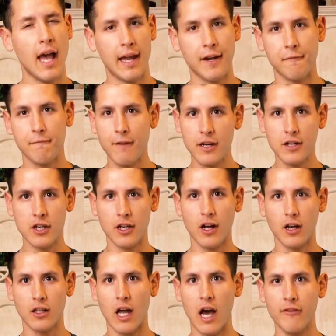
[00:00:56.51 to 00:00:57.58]
to finish it
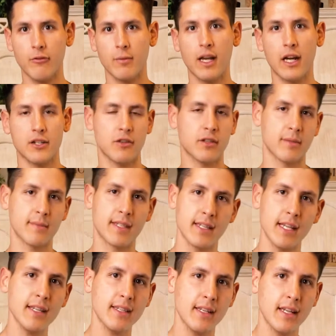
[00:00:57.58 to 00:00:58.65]
all off, we got you some
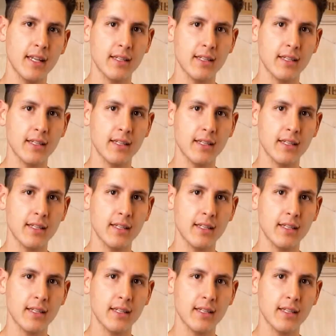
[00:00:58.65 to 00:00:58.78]
seasonings